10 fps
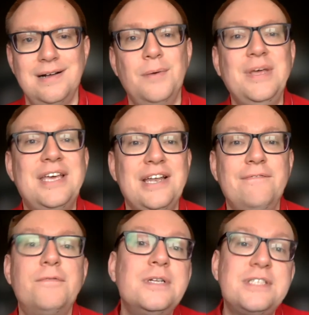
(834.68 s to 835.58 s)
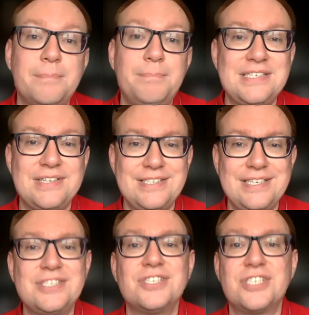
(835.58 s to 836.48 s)
We can influence the
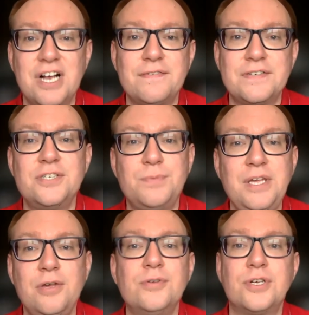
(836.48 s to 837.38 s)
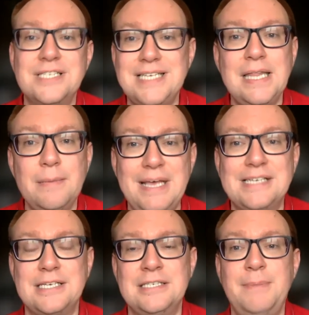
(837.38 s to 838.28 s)
businesses and services we use on a daily
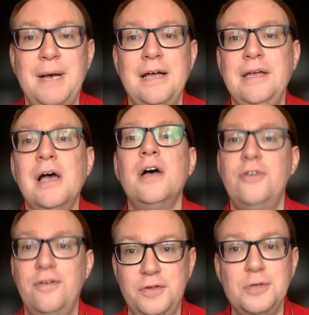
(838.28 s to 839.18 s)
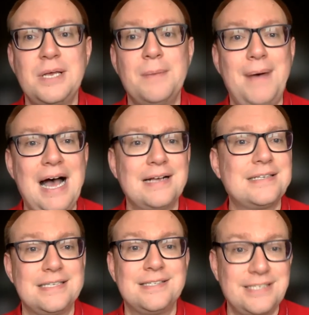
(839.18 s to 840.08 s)
basis by refusing bags
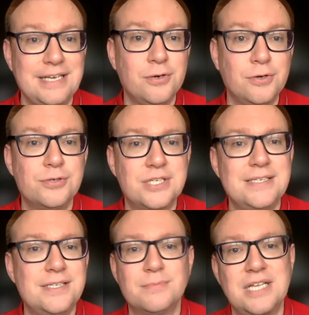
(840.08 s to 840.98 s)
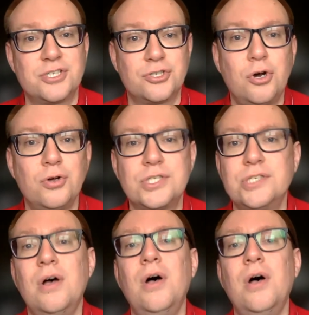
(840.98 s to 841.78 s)
and single-use items like straws,